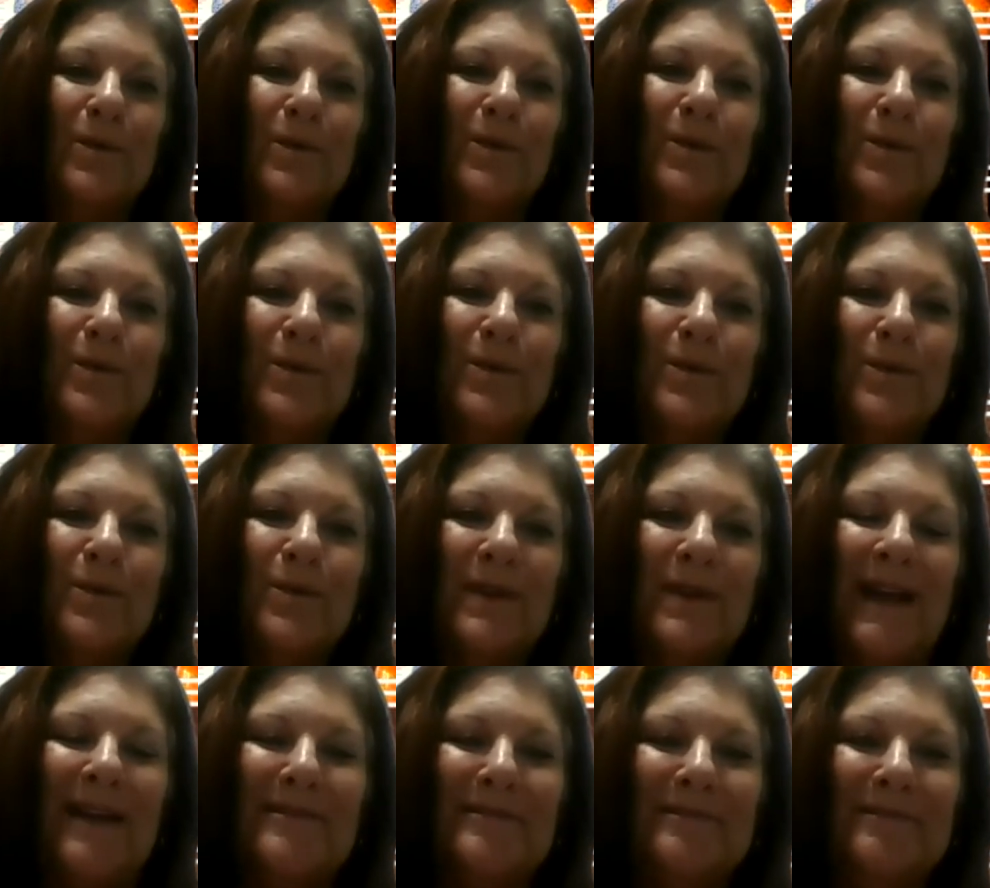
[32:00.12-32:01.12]

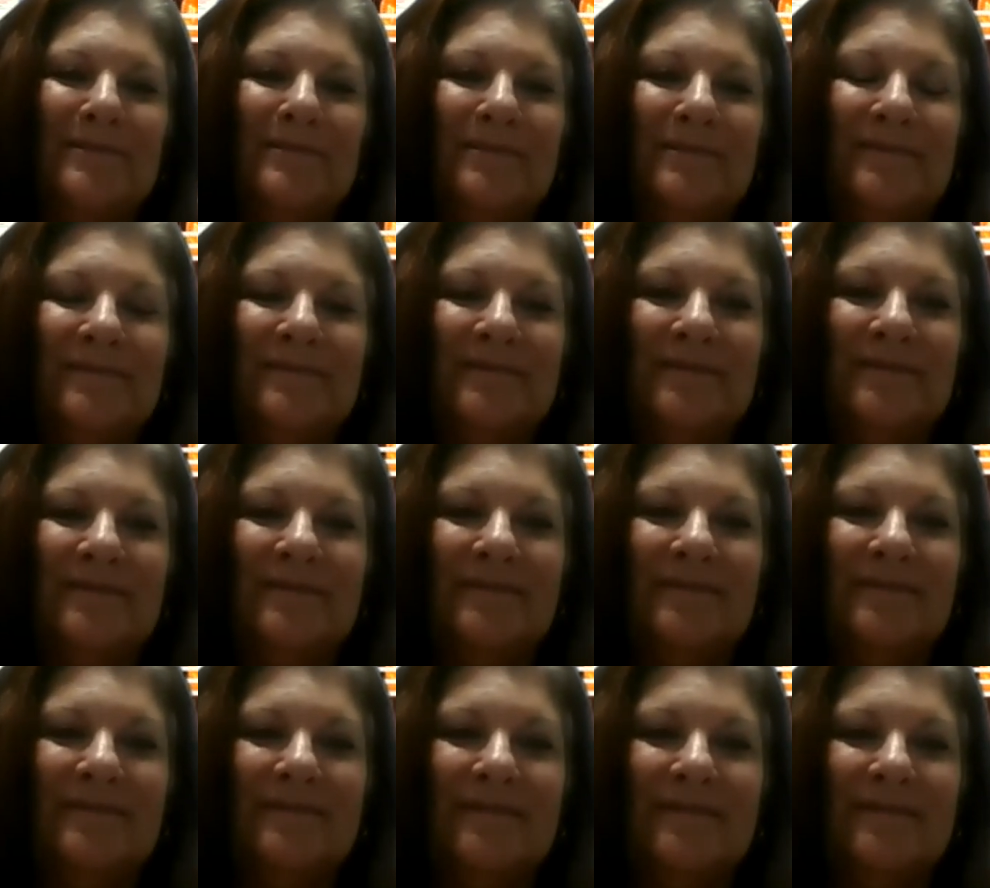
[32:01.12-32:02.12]

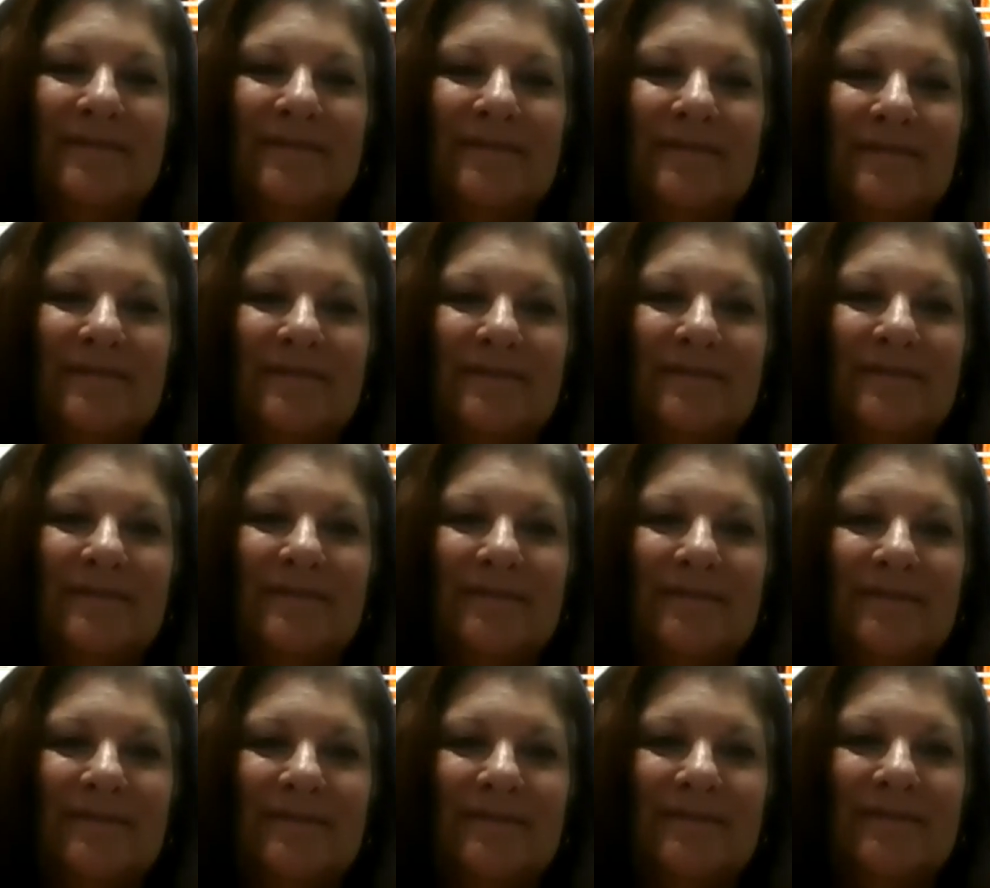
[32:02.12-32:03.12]

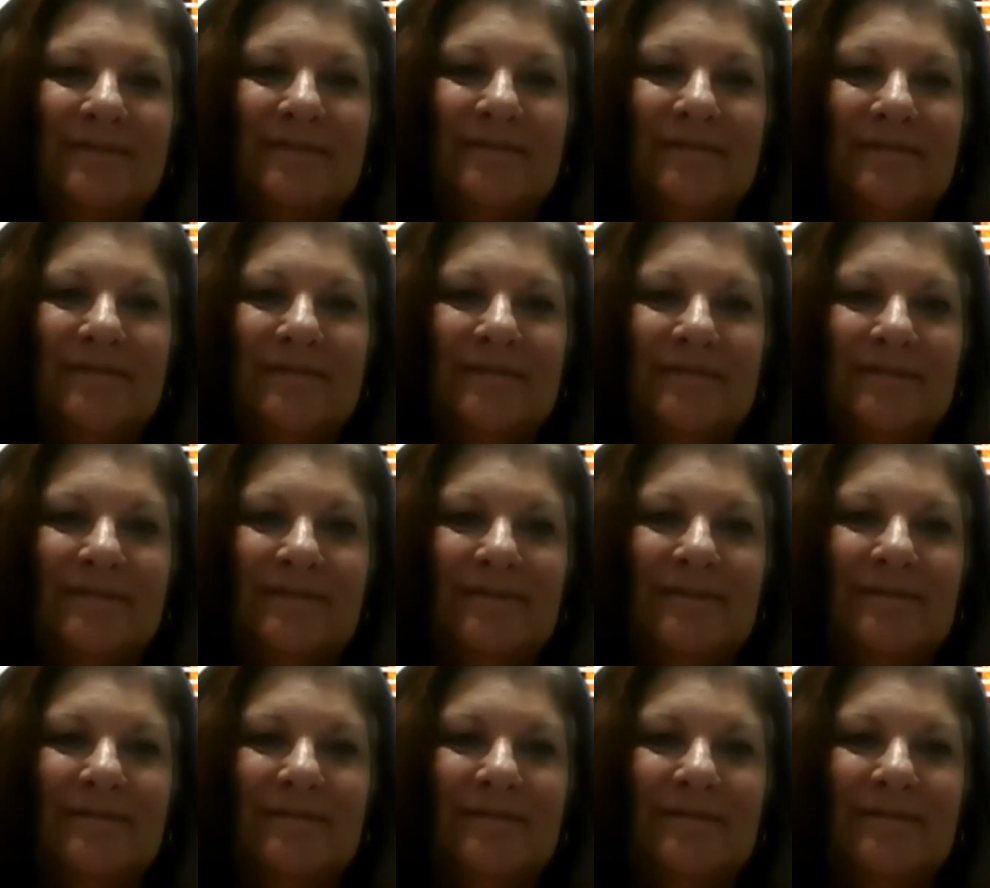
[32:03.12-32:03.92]
This person isn't speaking.